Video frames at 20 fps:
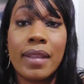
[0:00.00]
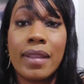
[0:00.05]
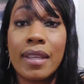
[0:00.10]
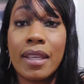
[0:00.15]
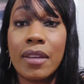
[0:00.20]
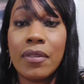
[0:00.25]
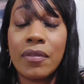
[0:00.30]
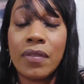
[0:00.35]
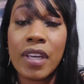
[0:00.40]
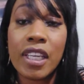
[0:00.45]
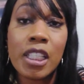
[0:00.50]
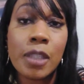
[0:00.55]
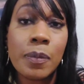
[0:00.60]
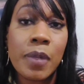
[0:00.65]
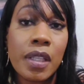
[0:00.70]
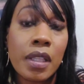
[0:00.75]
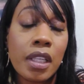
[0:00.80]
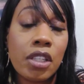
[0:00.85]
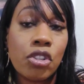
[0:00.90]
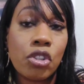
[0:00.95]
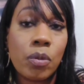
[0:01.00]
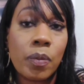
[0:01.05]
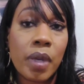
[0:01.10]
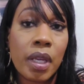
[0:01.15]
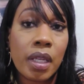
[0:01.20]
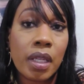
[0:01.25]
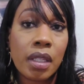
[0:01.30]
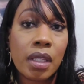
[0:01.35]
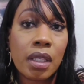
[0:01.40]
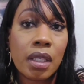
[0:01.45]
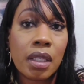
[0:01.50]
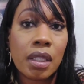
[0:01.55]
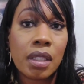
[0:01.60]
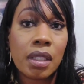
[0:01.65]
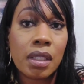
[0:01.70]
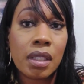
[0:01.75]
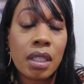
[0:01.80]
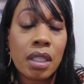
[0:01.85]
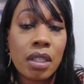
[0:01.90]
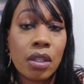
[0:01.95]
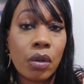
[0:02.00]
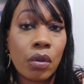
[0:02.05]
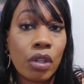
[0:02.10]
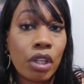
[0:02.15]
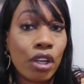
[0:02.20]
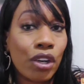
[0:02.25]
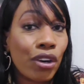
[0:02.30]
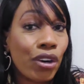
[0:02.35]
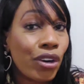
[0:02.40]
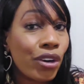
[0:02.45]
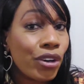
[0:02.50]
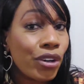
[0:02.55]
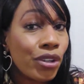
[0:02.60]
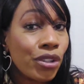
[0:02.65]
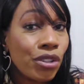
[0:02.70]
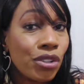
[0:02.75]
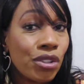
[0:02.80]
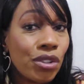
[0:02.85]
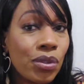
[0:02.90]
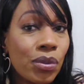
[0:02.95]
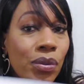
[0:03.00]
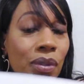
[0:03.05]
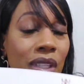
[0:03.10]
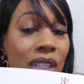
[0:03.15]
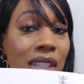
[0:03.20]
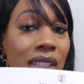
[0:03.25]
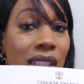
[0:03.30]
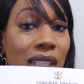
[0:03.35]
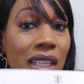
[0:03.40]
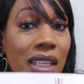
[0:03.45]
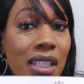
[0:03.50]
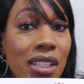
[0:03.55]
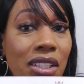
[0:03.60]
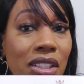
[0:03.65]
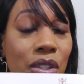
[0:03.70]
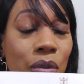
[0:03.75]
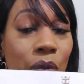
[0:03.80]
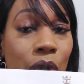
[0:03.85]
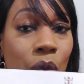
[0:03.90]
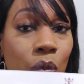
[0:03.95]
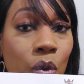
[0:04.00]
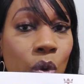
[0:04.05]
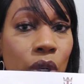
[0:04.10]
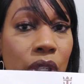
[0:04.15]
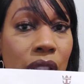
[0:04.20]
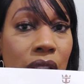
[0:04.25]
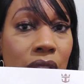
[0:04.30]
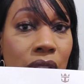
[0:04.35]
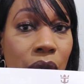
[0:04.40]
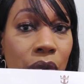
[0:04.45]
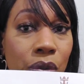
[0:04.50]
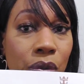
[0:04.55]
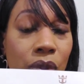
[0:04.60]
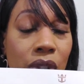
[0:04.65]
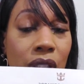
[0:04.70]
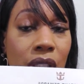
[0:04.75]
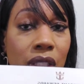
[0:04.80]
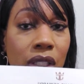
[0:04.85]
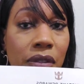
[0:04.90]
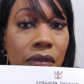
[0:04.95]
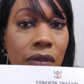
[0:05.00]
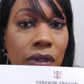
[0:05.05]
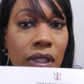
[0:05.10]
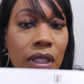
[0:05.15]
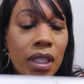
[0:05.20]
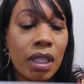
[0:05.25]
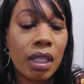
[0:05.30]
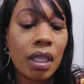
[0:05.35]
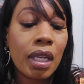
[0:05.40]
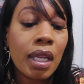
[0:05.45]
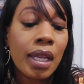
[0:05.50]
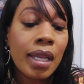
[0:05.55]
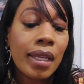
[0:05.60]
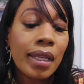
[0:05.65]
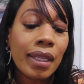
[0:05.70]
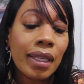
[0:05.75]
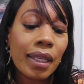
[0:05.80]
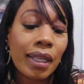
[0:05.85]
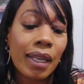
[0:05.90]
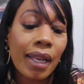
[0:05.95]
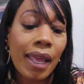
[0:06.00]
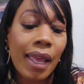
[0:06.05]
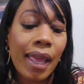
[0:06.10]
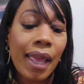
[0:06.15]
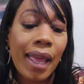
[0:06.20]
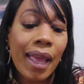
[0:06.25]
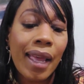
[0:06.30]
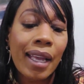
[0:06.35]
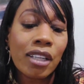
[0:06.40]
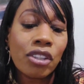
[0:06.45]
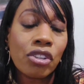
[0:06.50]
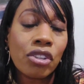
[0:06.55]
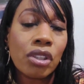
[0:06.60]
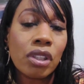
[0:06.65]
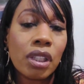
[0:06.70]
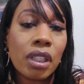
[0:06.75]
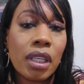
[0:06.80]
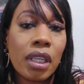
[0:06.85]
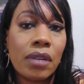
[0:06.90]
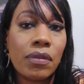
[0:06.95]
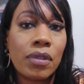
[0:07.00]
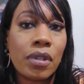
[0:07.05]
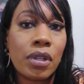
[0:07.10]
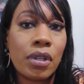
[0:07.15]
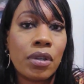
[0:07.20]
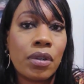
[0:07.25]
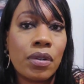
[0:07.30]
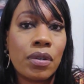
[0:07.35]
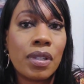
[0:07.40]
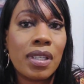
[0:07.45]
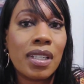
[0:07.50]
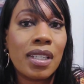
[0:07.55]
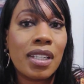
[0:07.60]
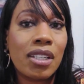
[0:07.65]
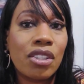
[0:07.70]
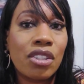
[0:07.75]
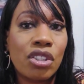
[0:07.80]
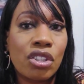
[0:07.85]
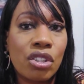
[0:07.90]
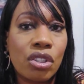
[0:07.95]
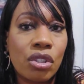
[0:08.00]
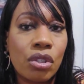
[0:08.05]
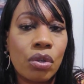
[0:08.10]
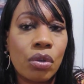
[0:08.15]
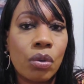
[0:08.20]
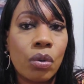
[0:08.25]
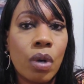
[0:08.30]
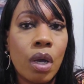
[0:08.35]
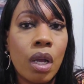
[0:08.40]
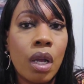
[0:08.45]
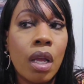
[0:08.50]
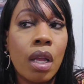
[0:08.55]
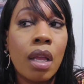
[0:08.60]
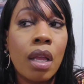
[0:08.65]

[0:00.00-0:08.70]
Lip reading: the investment that you made in the casino that earns you this instant rewards cruise certificate can actually have turned into